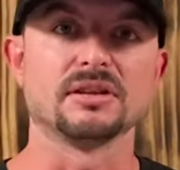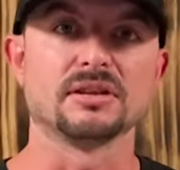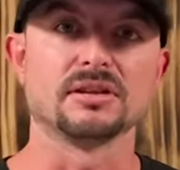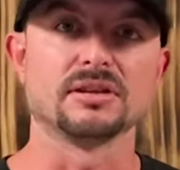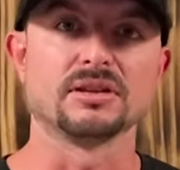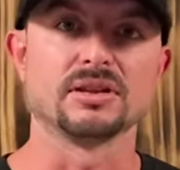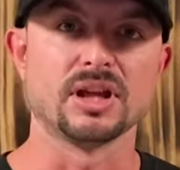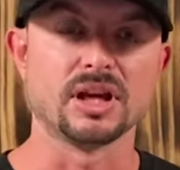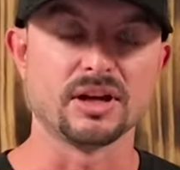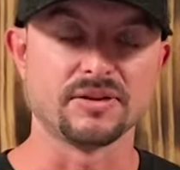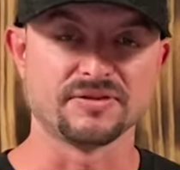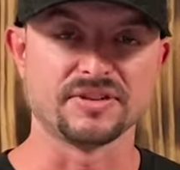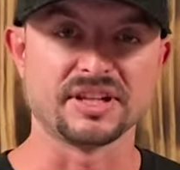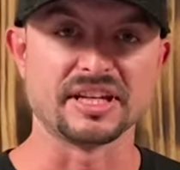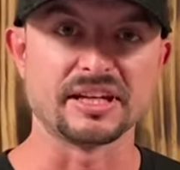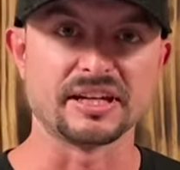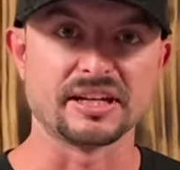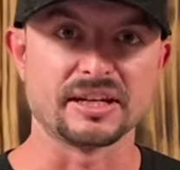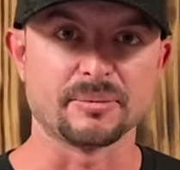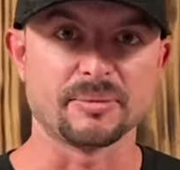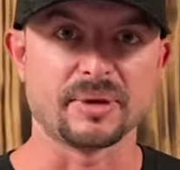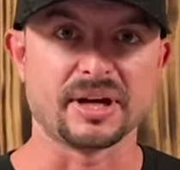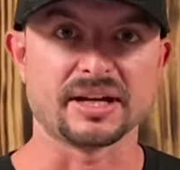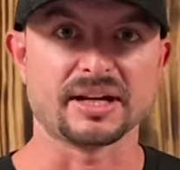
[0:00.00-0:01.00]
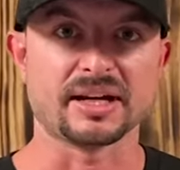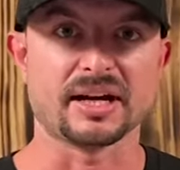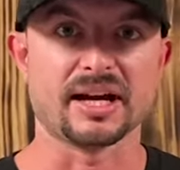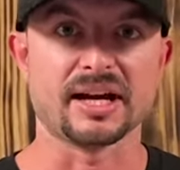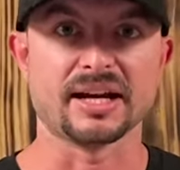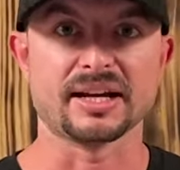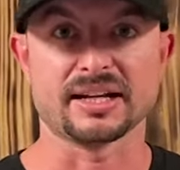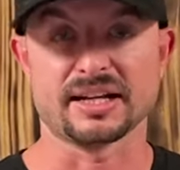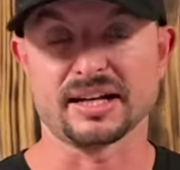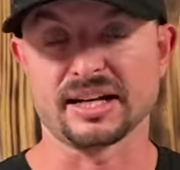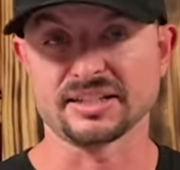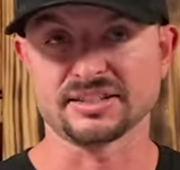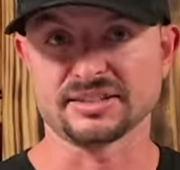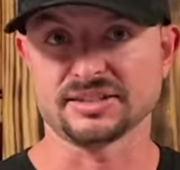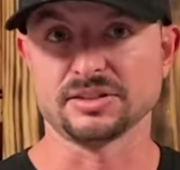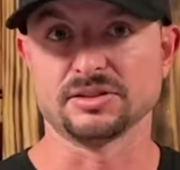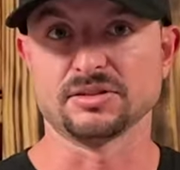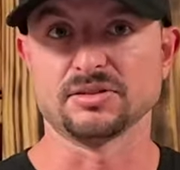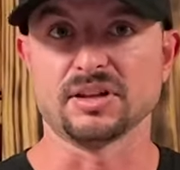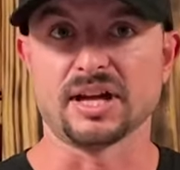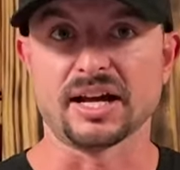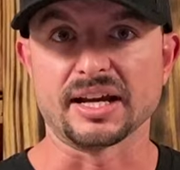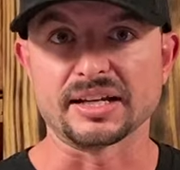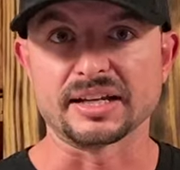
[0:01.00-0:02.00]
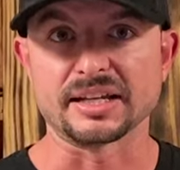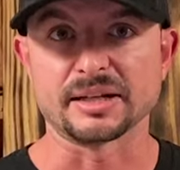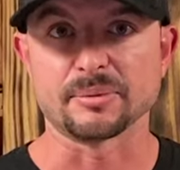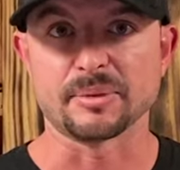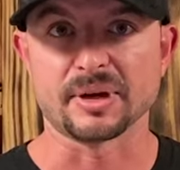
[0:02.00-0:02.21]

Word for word: loved it in my kayak, and I still like it in my